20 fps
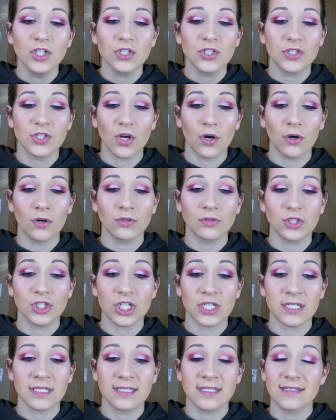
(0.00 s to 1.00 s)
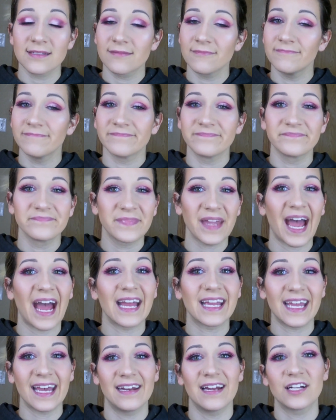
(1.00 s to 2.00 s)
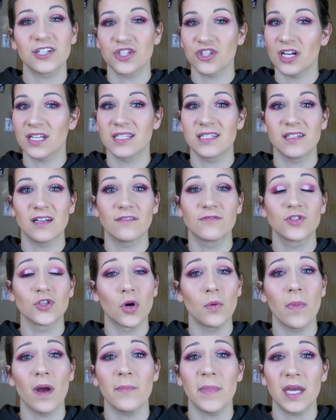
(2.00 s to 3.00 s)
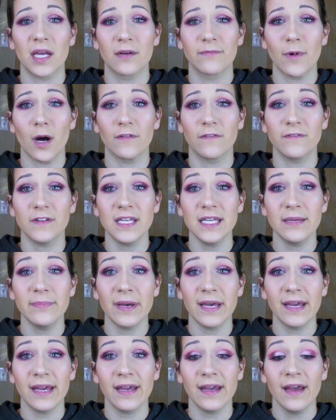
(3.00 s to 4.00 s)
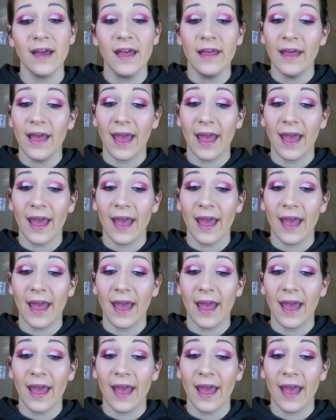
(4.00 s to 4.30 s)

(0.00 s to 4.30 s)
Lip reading: So just, I cannot stress enough, don't buy makeup off of eBay,